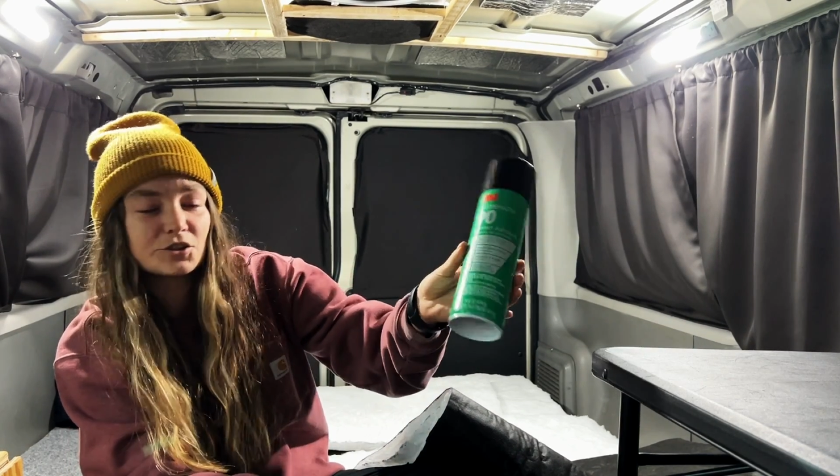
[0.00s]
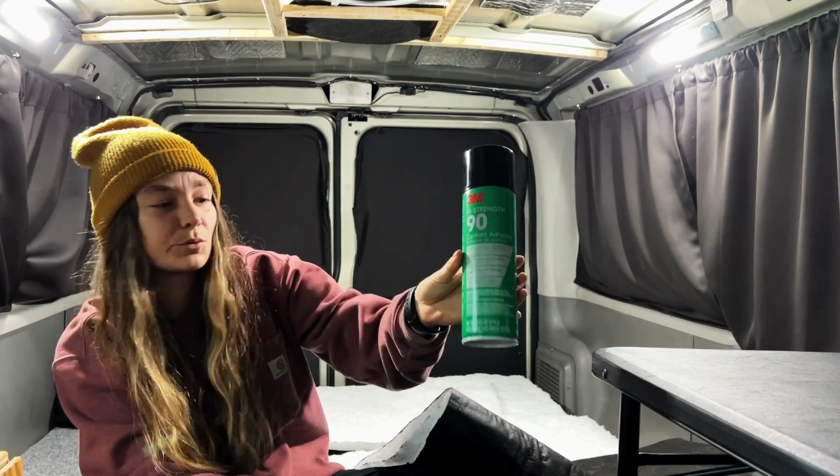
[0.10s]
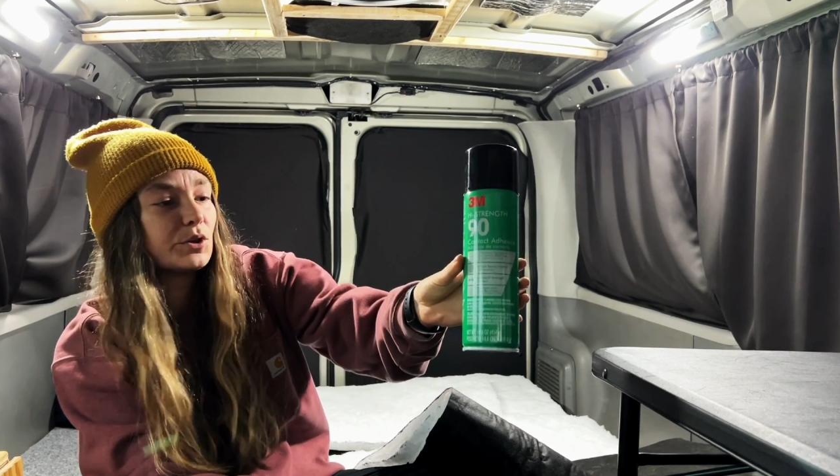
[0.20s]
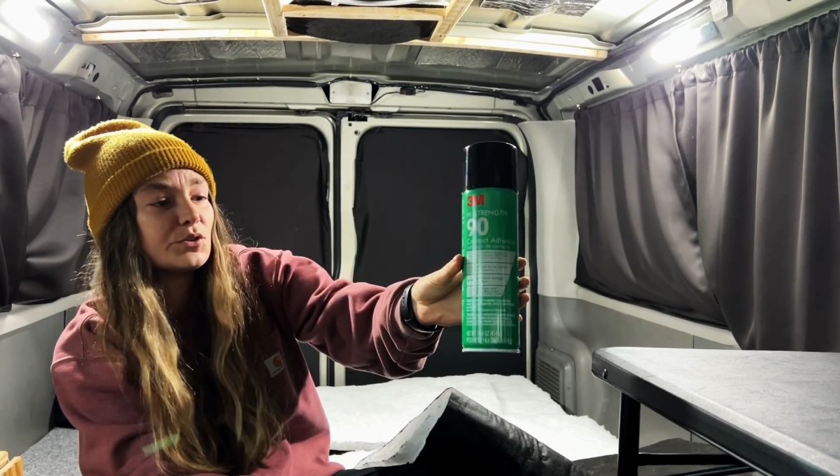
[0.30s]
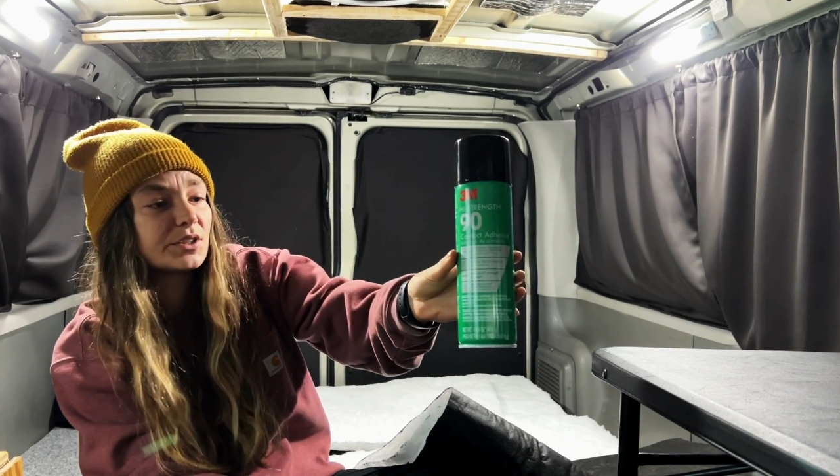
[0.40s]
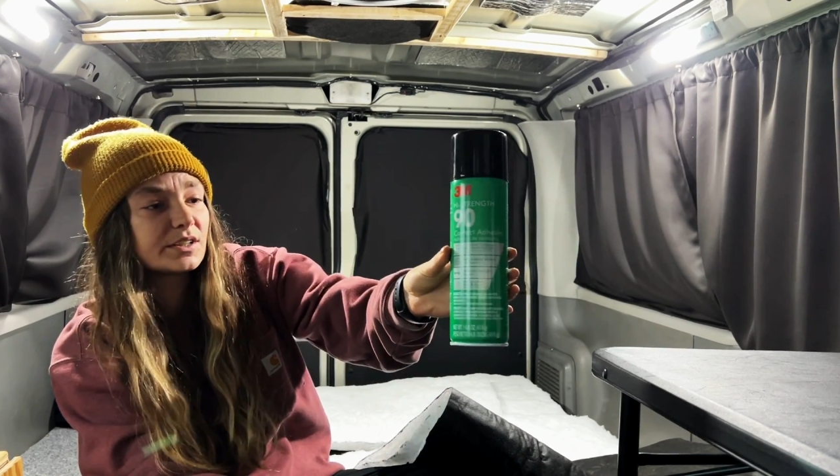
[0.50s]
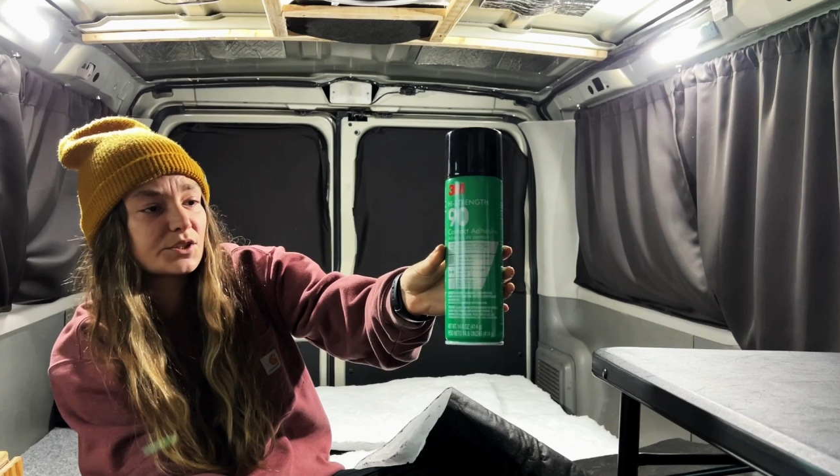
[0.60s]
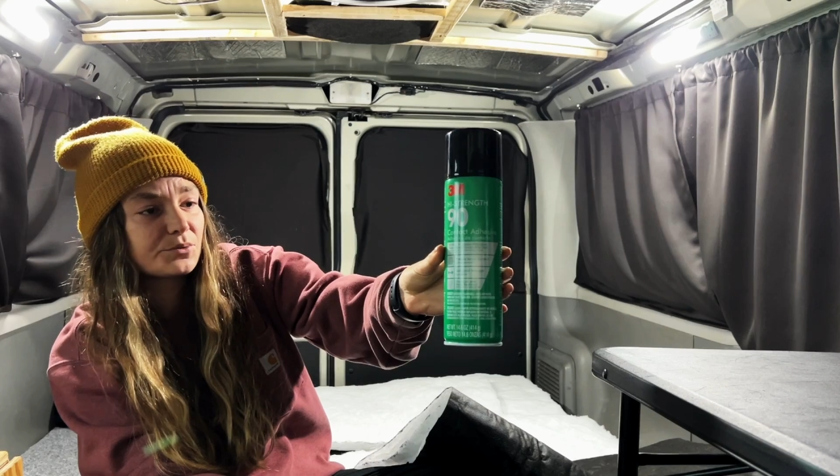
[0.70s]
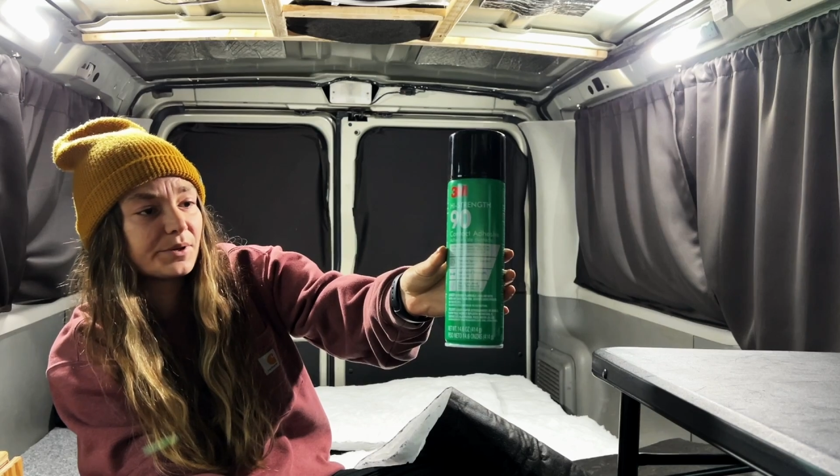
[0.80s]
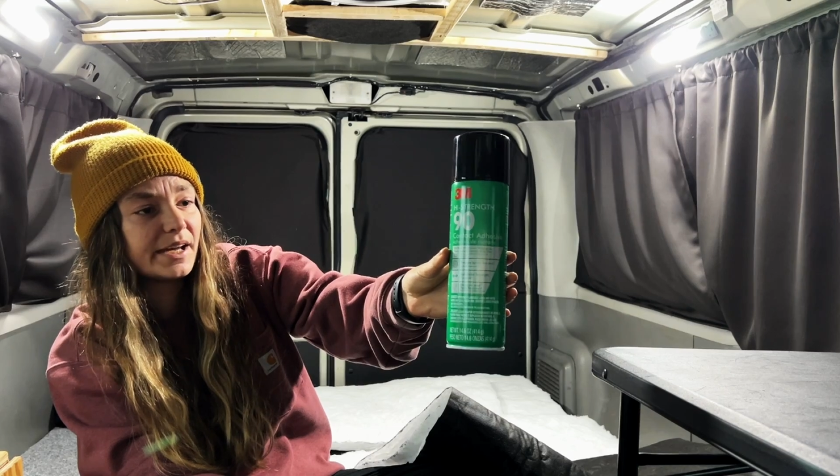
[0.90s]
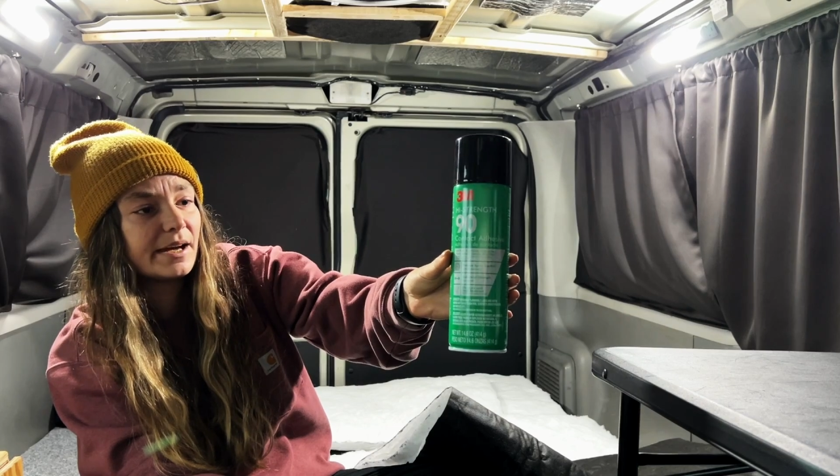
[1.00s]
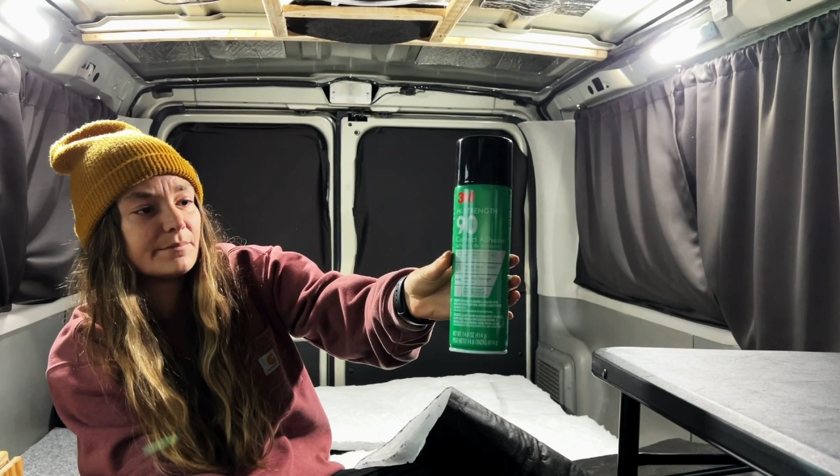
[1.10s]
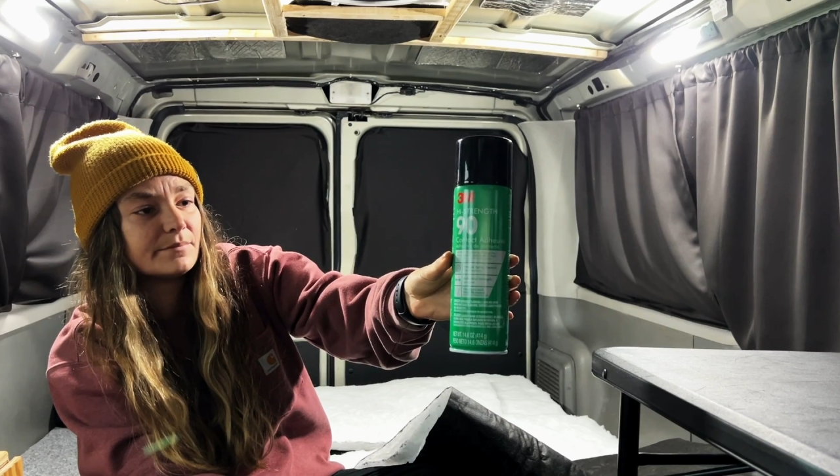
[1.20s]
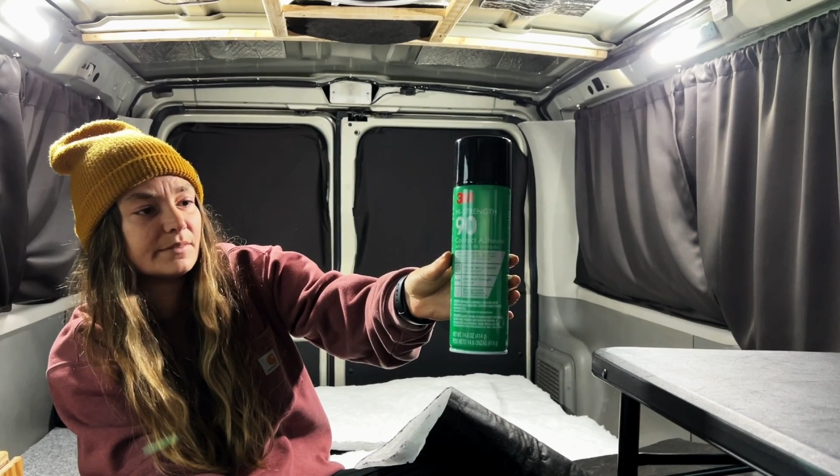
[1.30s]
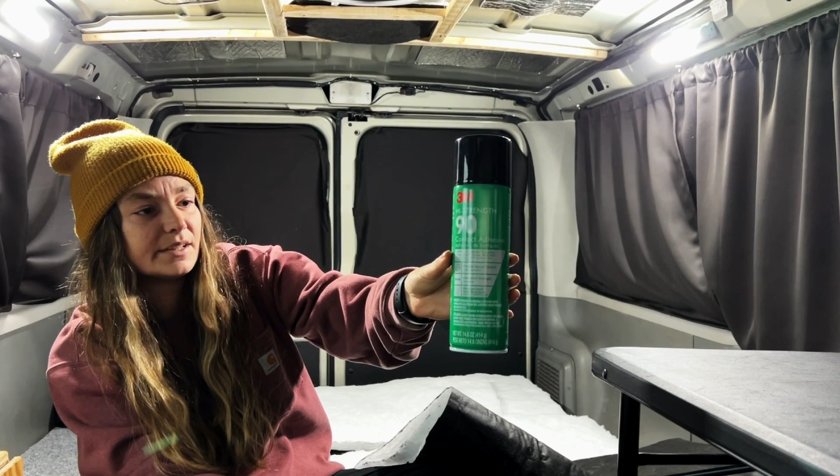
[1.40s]
So we're using this
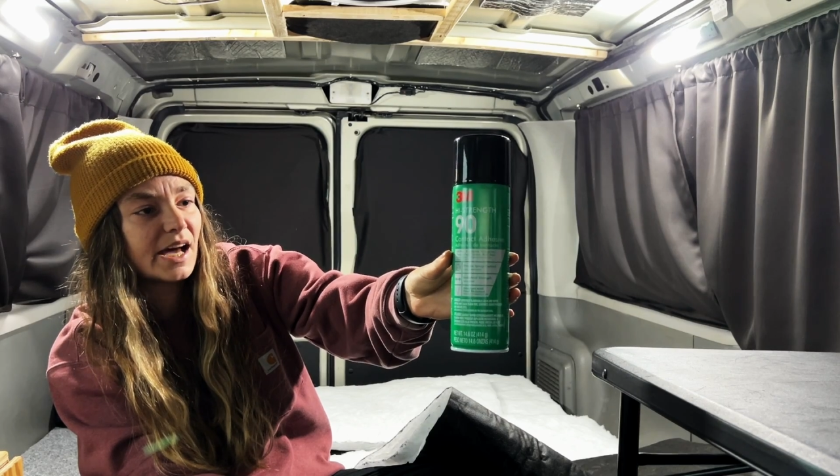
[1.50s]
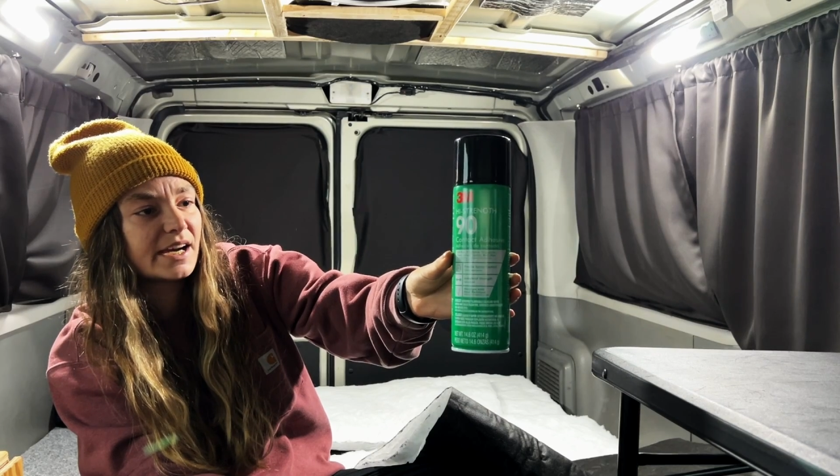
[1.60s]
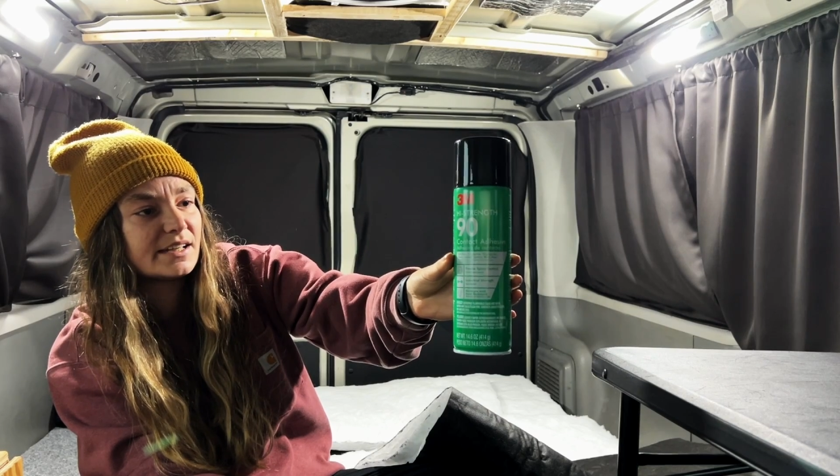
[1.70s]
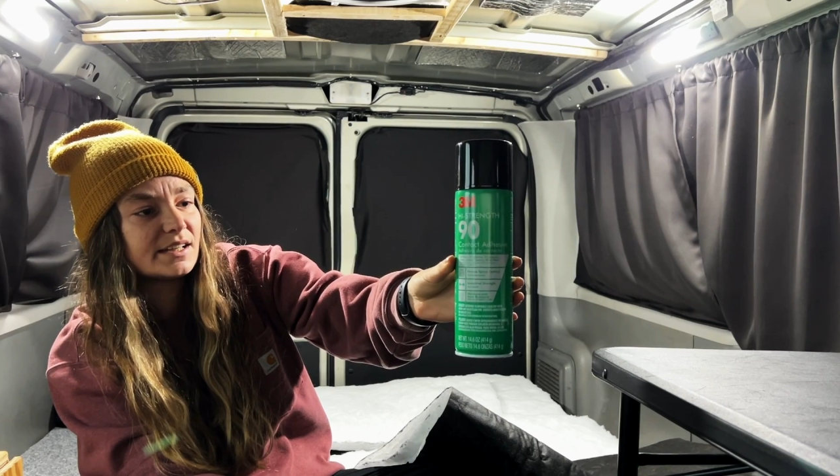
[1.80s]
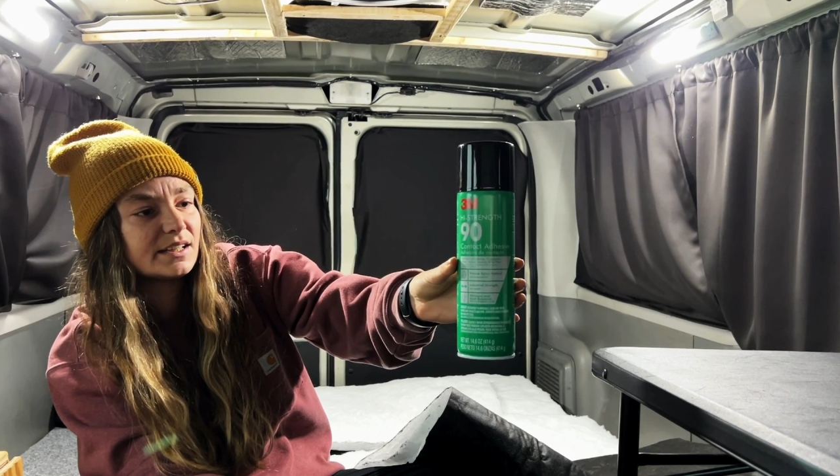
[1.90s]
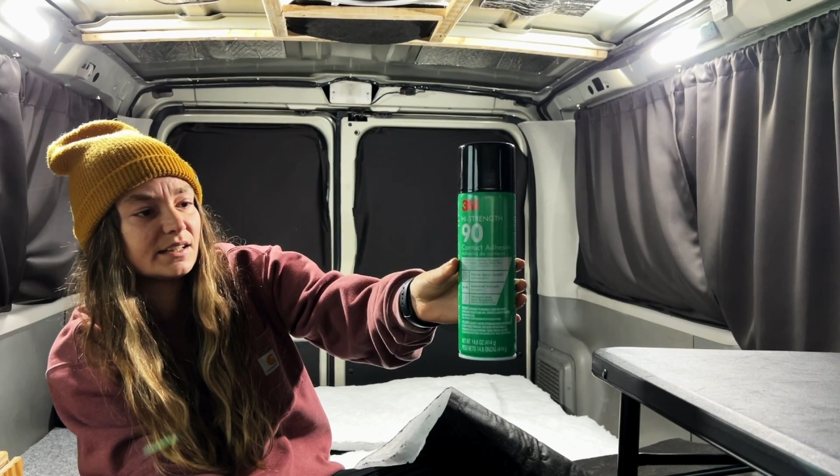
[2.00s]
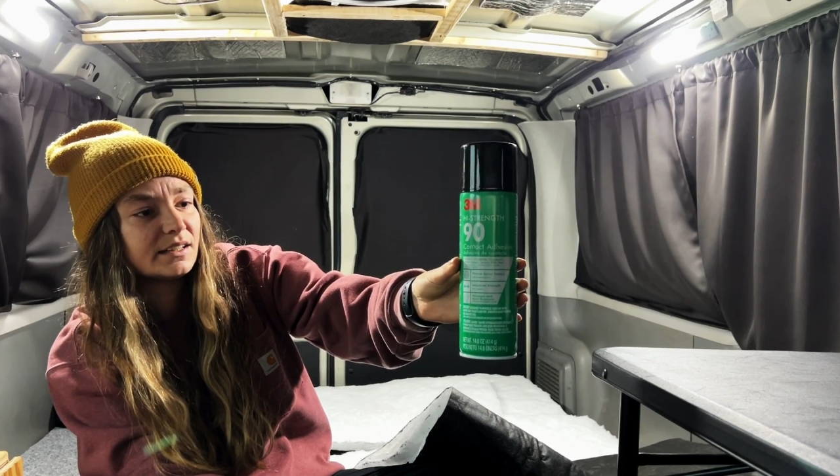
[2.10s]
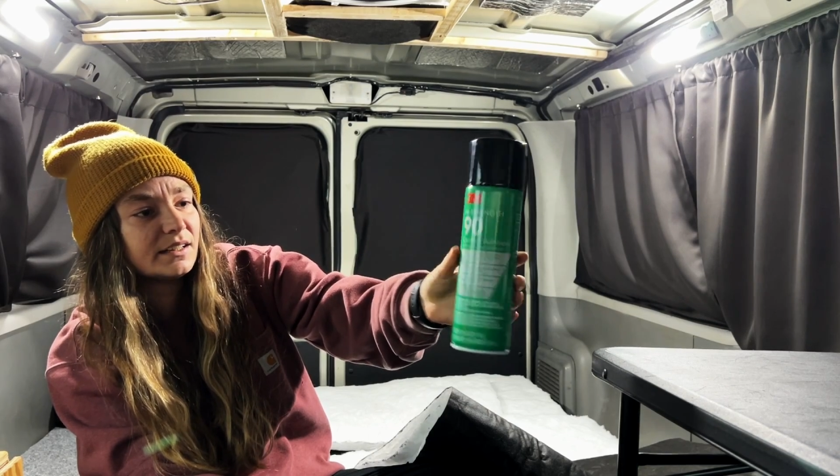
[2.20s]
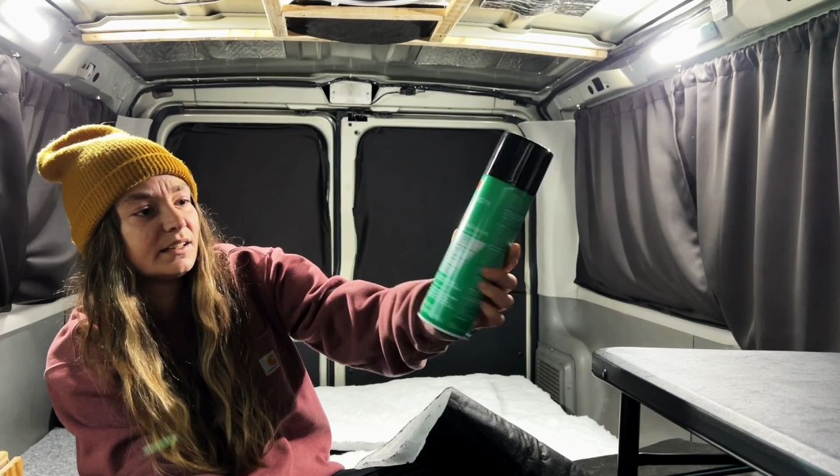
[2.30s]
3M 90